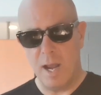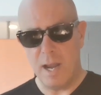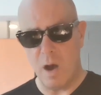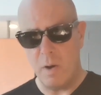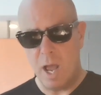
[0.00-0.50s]

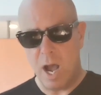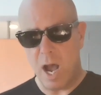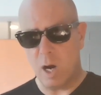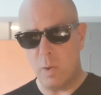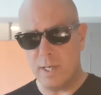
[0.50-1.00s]
Now,
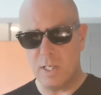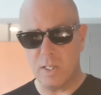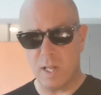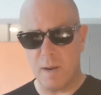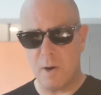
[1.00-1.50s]
a quick
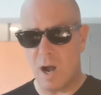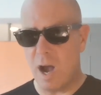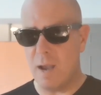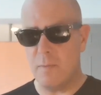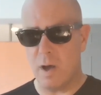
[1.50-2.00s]
disclaimer,
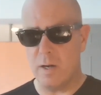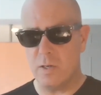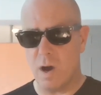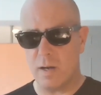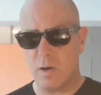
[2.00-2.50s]
I am not a
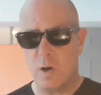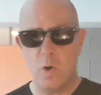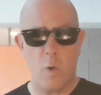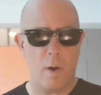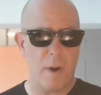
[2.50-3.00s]
doctor,
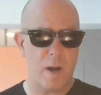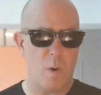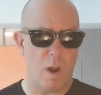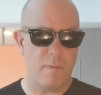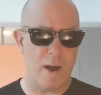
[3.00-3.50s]
nor am I
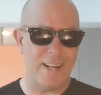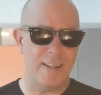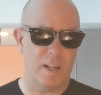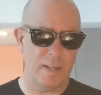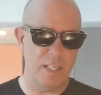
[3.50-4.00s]
qualified
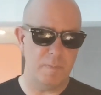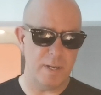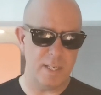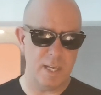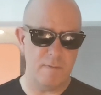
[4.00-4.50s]
in the least
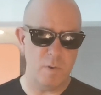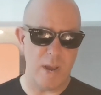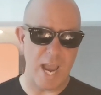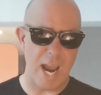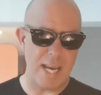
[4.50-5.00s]
bit to give
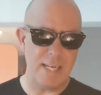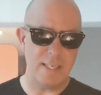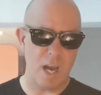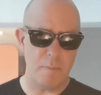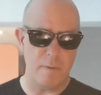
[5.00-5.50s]
you any
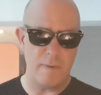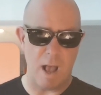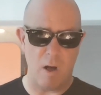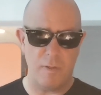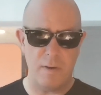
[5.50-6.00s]
type of
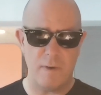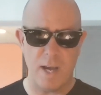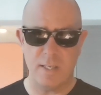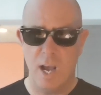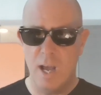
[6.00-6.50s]
health
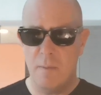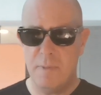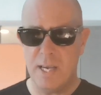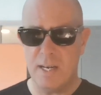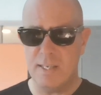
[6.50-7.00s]
advice,
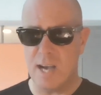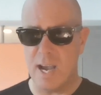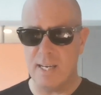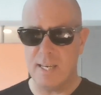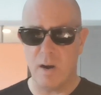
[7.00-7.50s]
be it
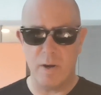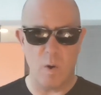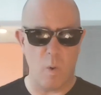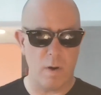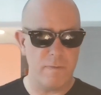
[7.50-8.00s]

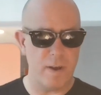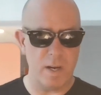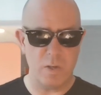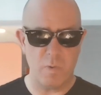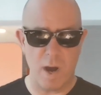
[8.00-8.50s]
dietary or
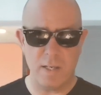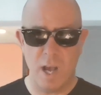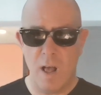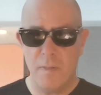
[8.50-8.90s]
fitness-wise.